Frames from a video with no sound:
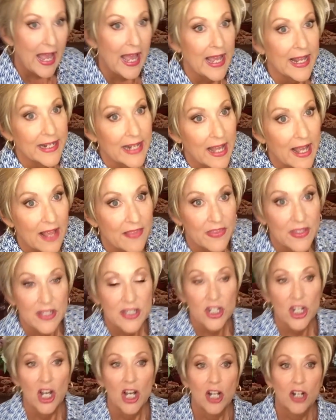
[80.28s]
And
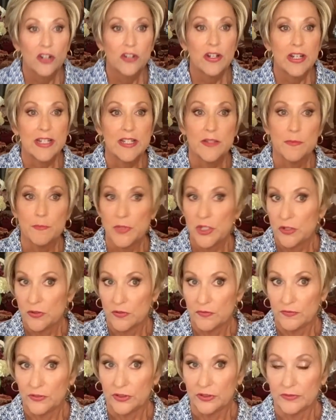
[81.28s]
this color is
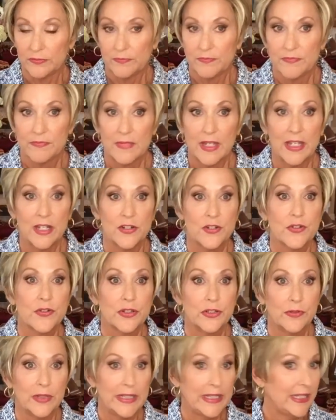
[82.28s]
beautiful. It
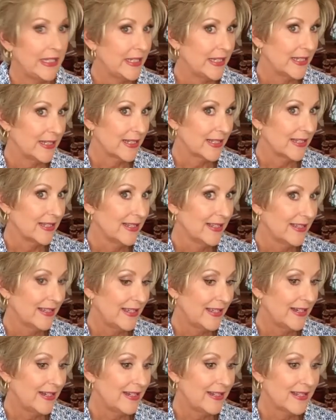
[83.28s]
truly is.
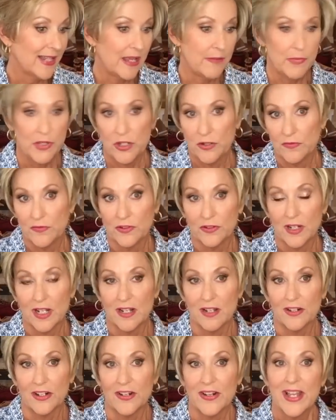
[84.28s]
It is a beautiful
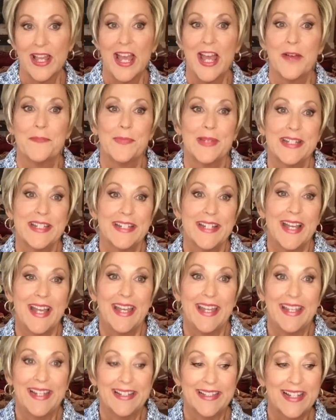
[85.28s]
color. But
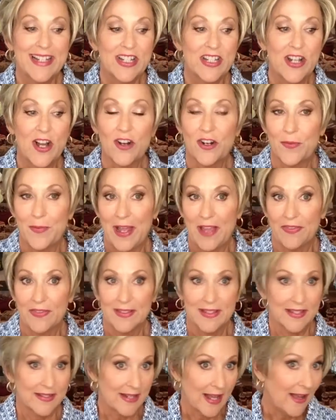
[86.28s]
today, let's talk about
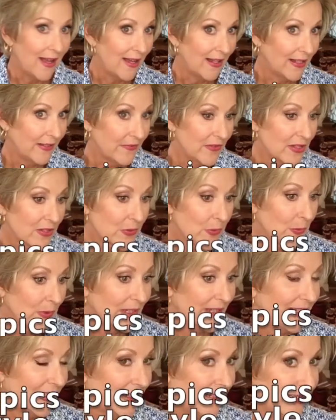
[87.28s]
the style of this
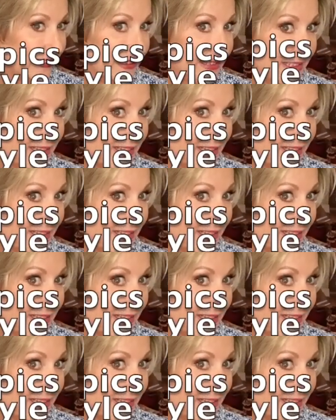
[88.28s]
wig,